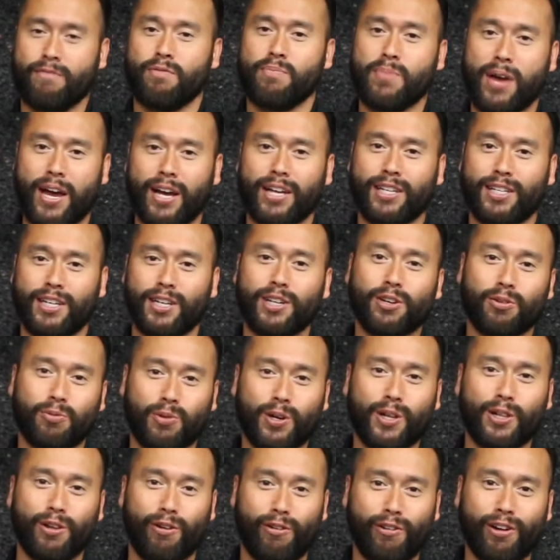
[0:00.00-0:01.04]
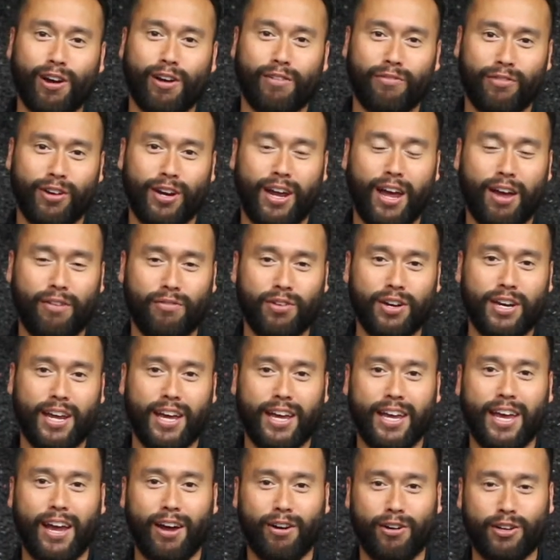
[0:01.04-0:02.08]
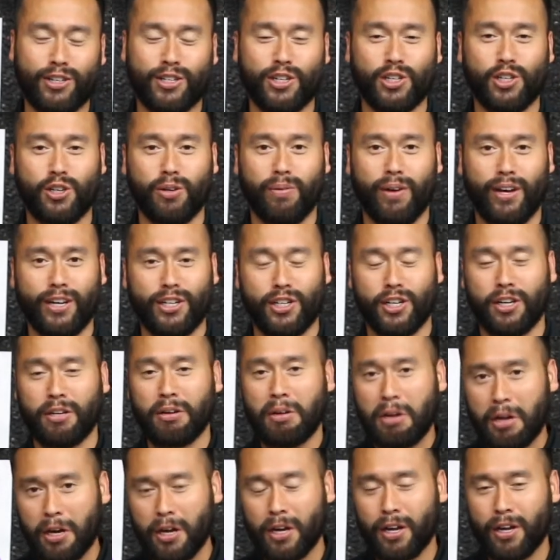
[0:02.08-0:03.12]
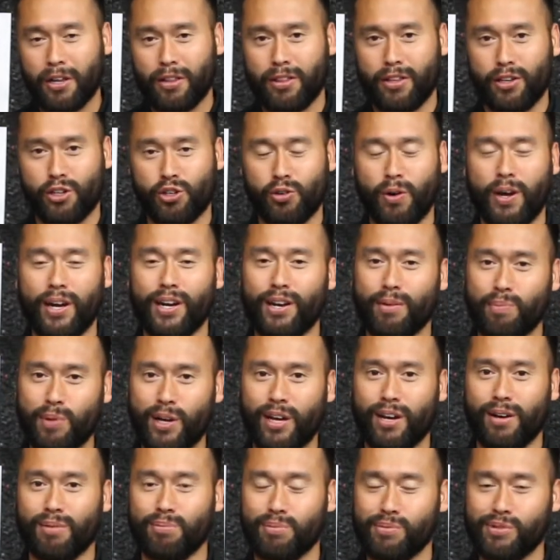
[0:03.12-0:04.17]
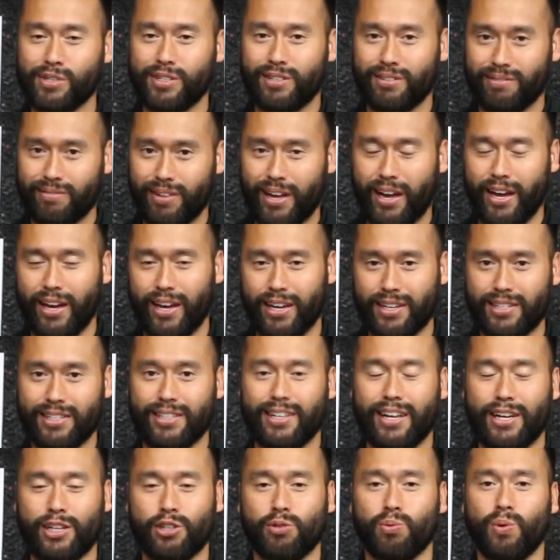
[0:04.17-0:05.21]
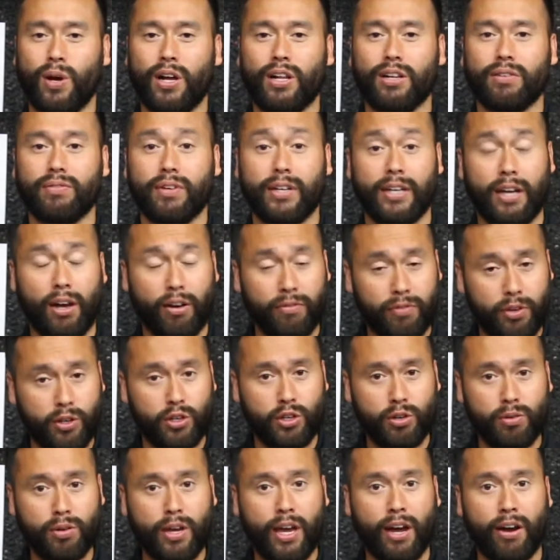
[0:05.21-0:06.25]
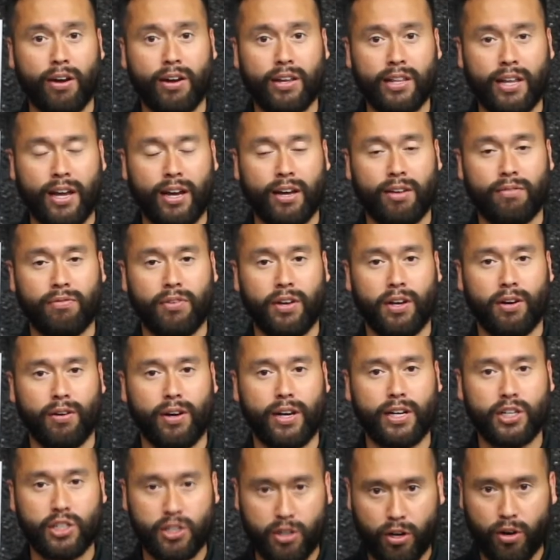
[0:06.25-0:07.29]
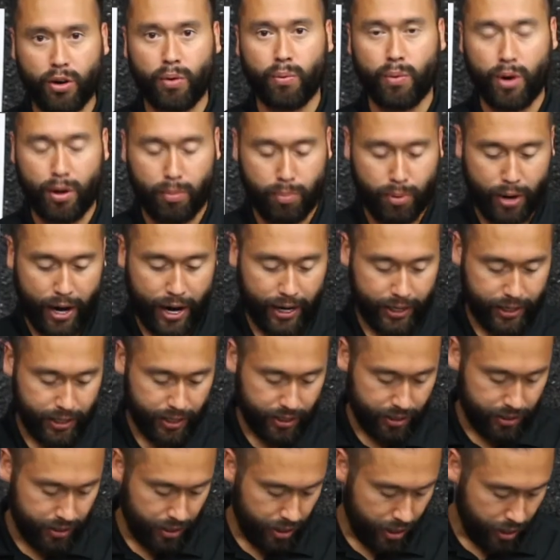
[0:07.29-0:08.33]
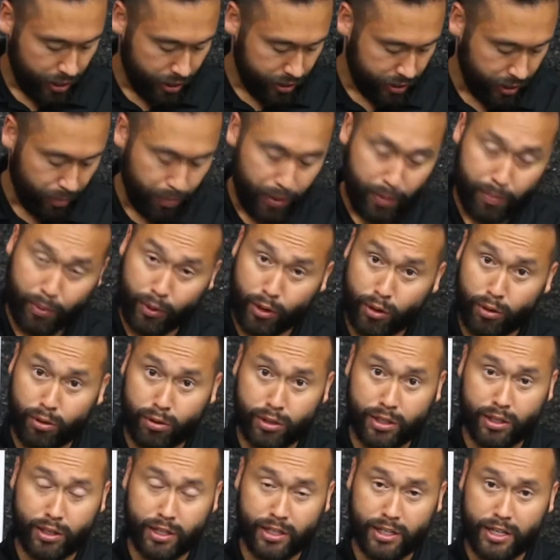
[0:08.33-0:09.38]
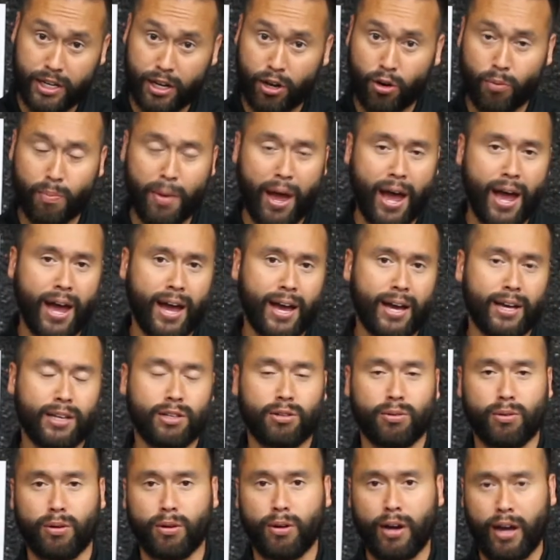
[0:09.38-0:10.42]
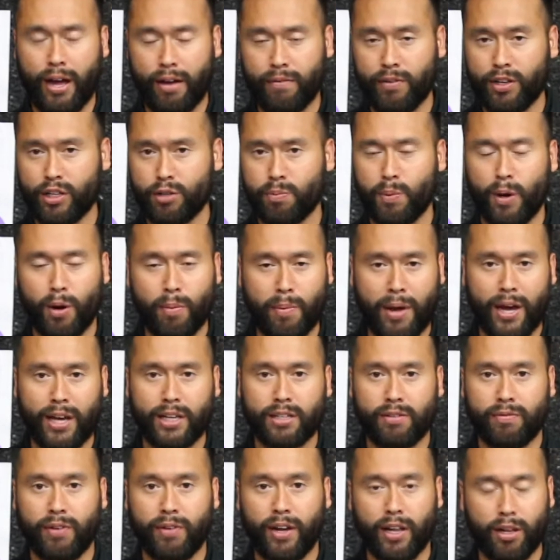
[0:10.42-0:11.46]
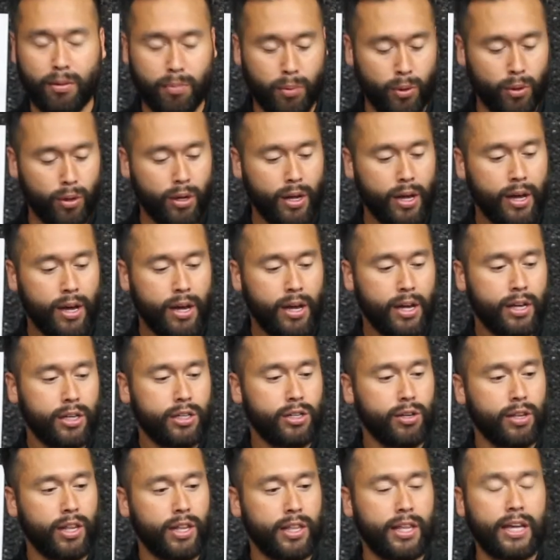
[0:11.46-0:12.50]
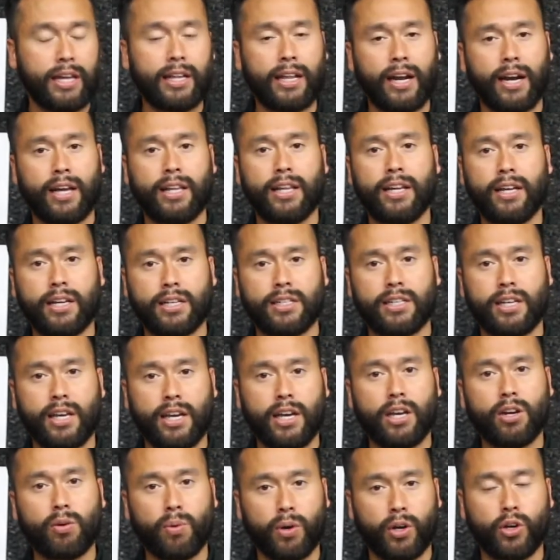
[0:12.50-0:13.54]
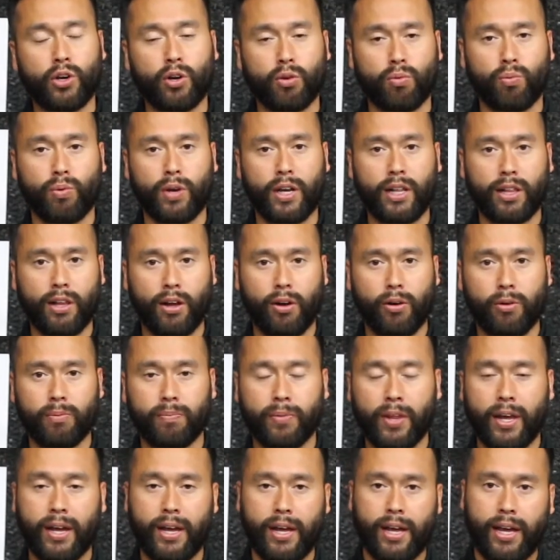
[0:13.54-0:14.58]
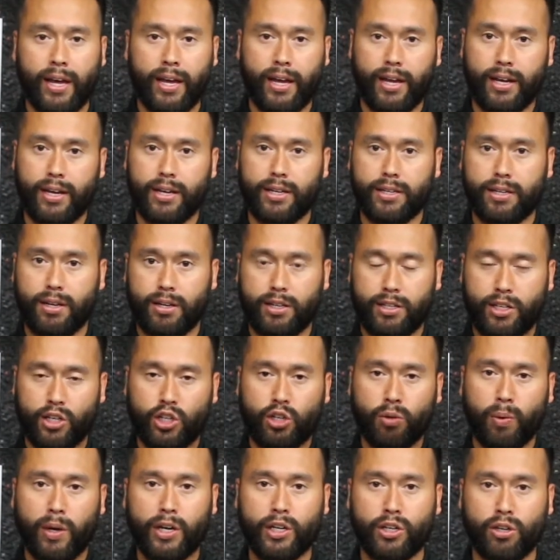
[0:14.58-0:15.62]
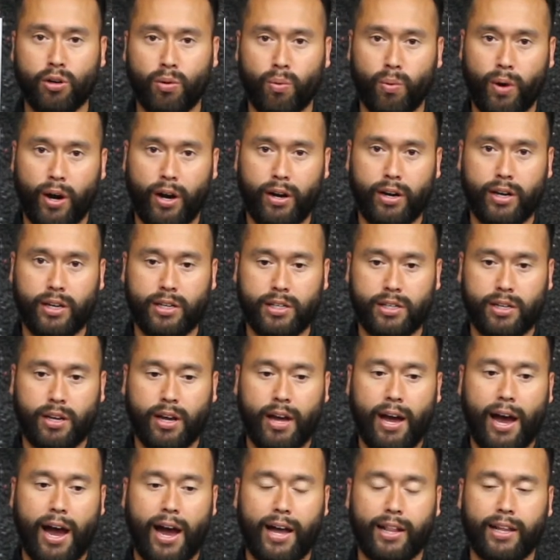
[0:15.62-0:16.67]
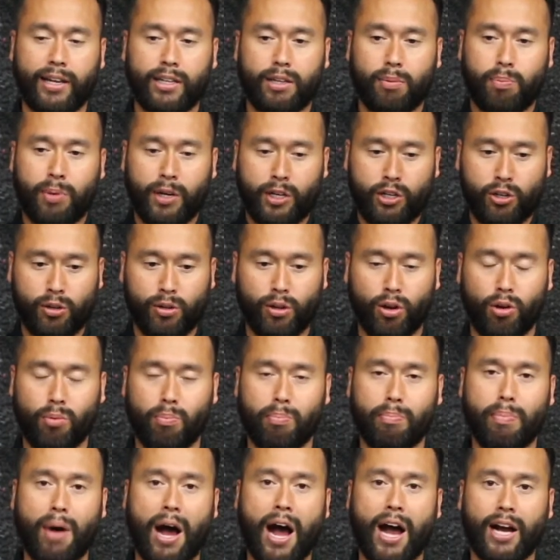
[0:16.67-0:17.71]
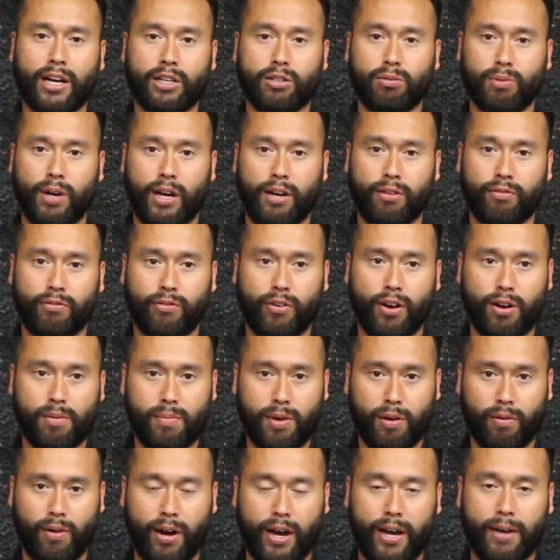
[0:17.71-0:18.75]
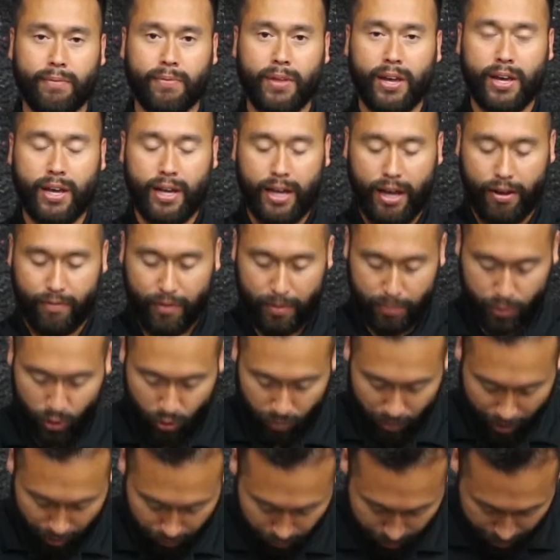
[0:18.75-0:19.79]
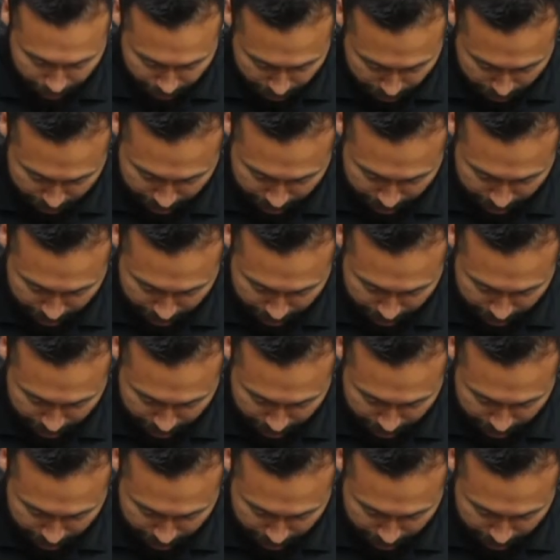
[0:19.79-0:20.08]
a magazine to reload in every everyday carry situation, the training becomes, I guess, less relevant. Now, if you do carry in that configuration, you're going to want to practice. Some people use these Neo mags or having spare mags available. So the thing that I think is key to a good reload is situational awareness. I like to picture a little box right in front of me, right? If I'm doing my reload